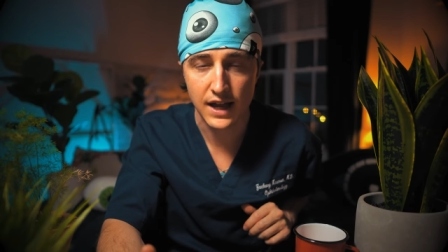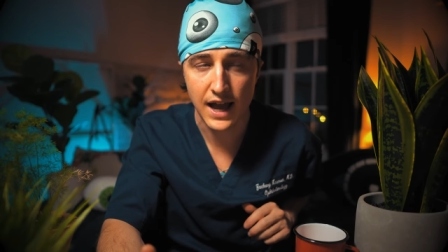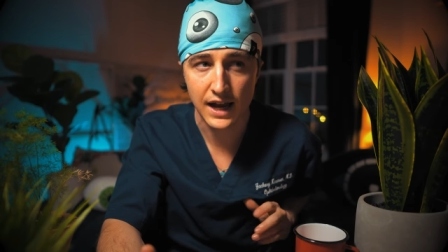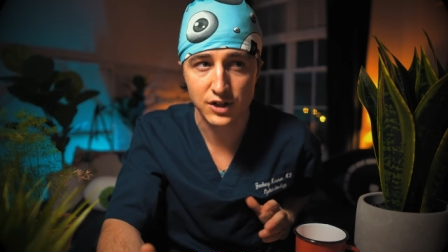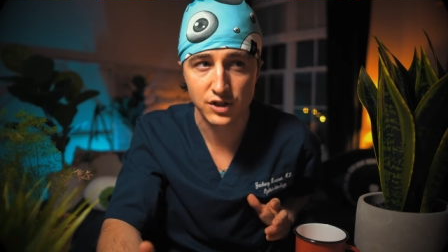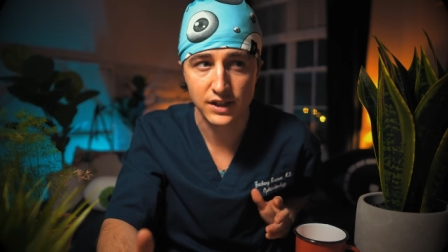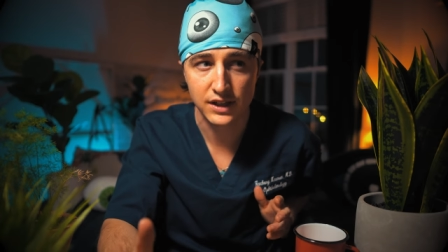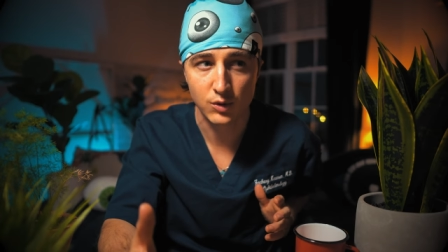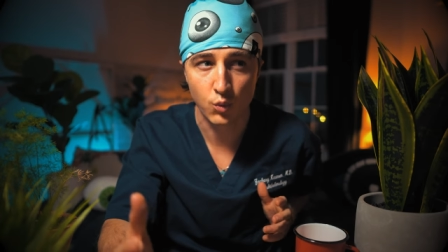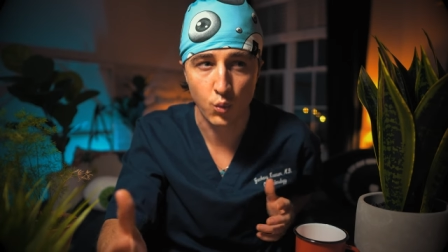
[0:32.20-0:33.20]

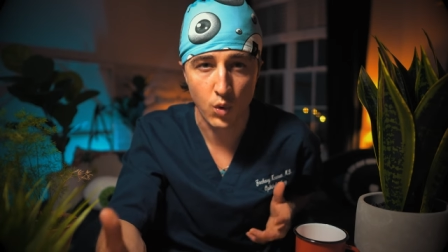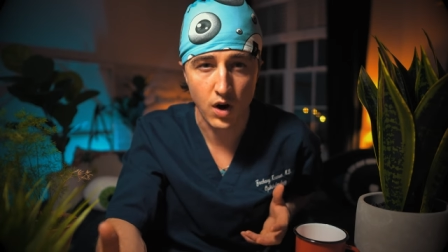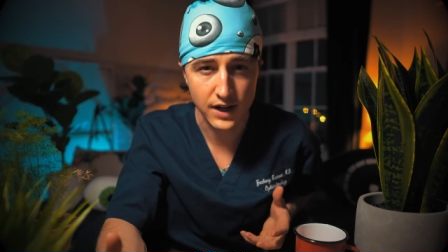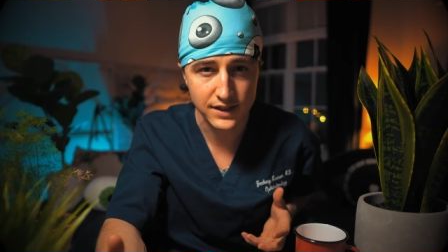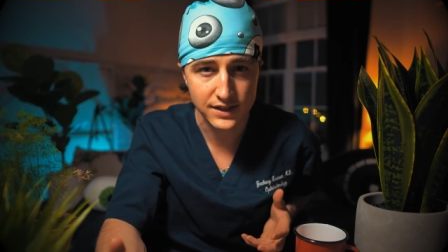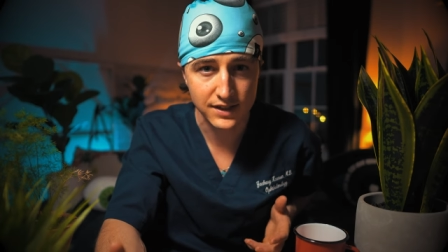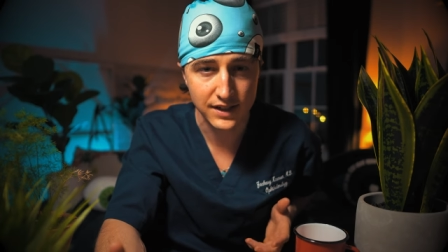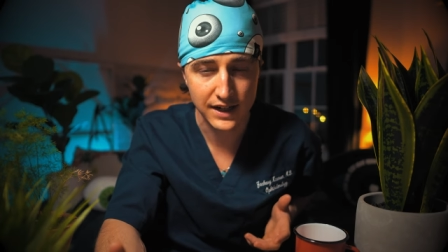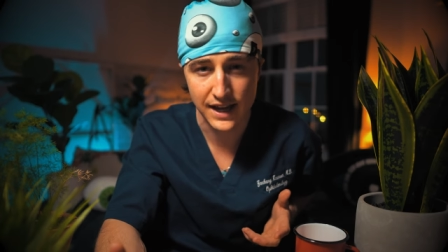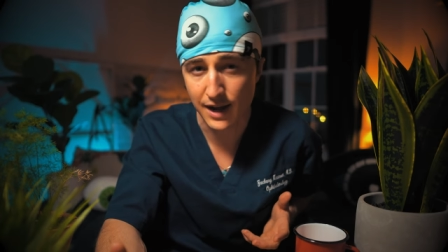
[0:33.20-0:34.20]
actually want
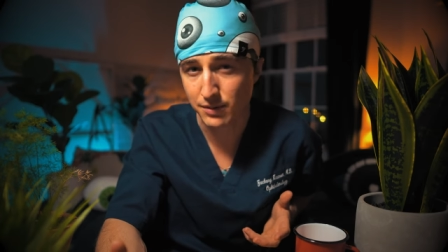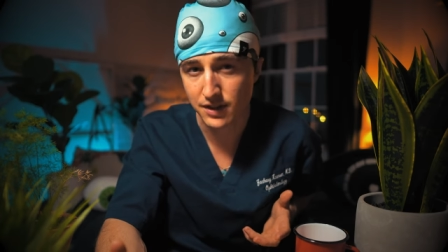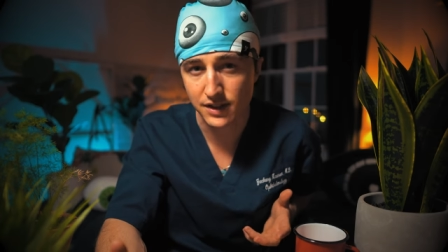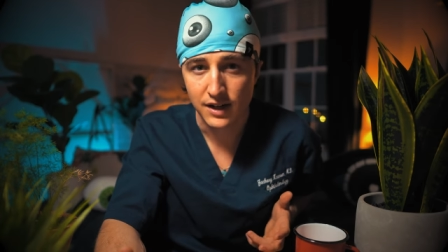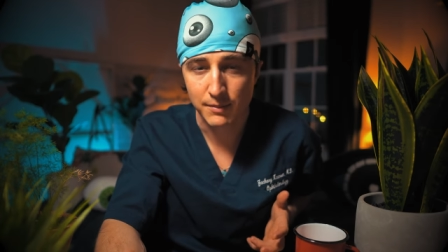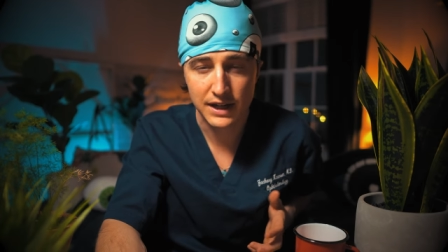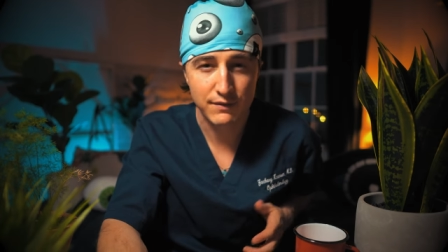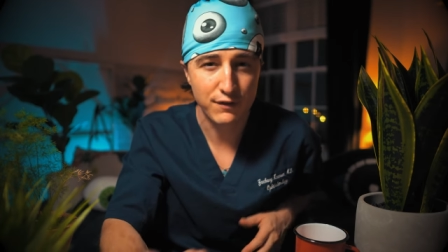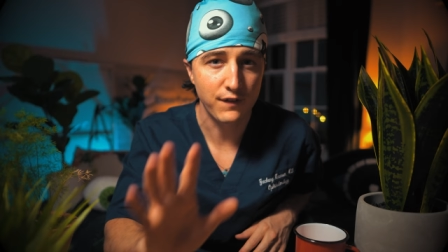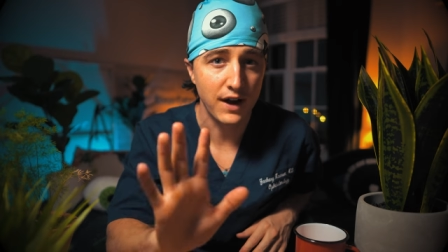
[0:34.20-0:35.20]
in an applicant. I'm gonna
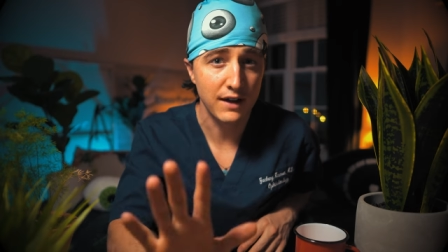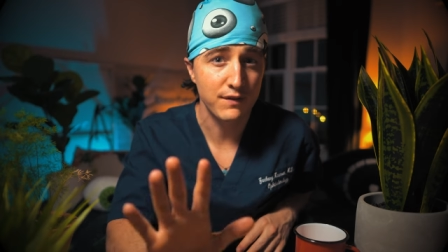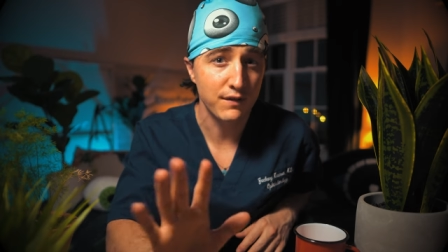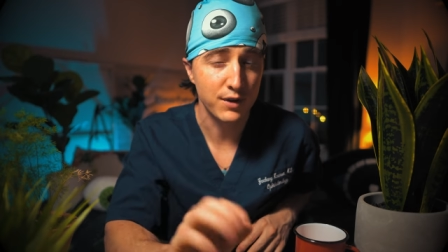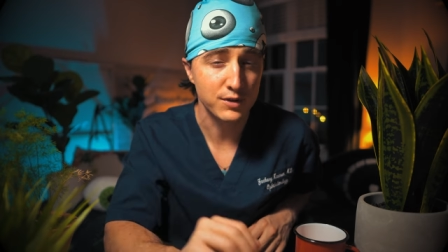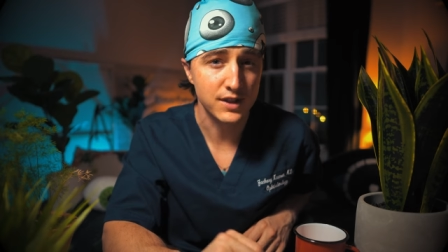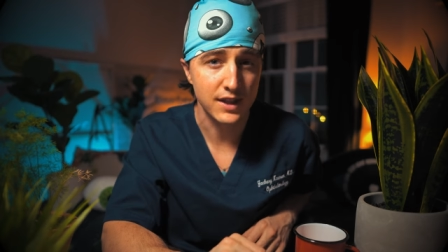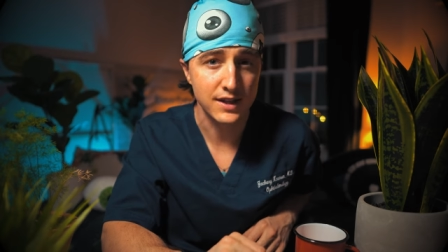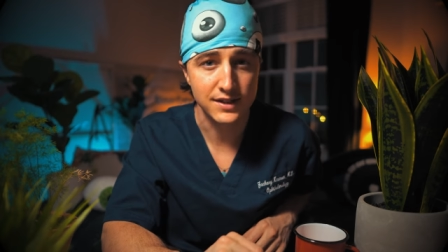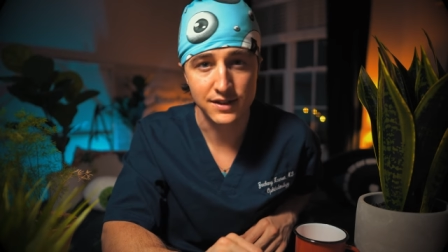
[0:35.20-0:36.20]
give you five of those
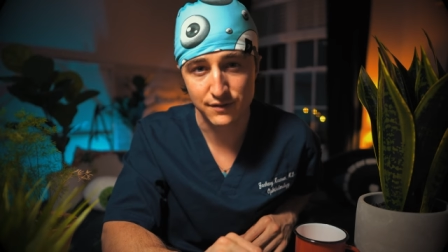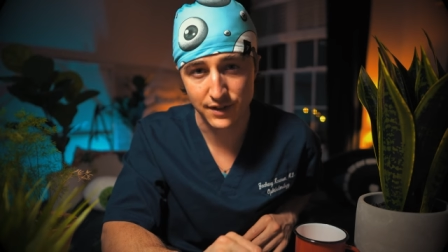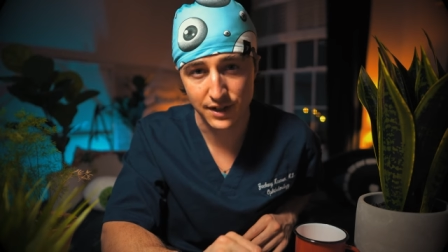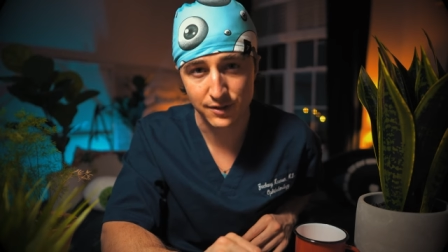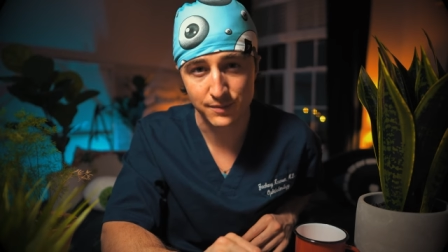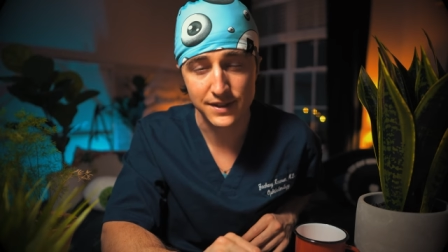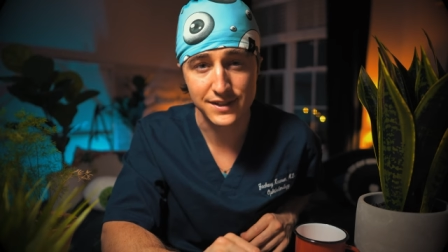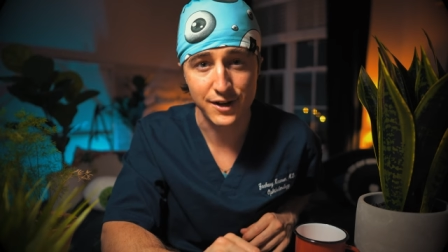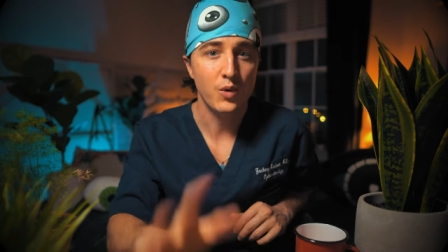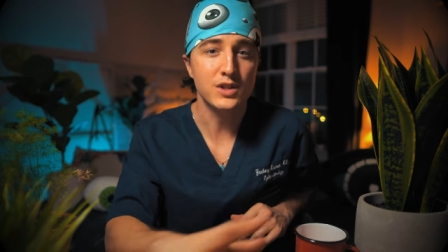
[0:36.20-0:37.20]
things in this video. Let's go.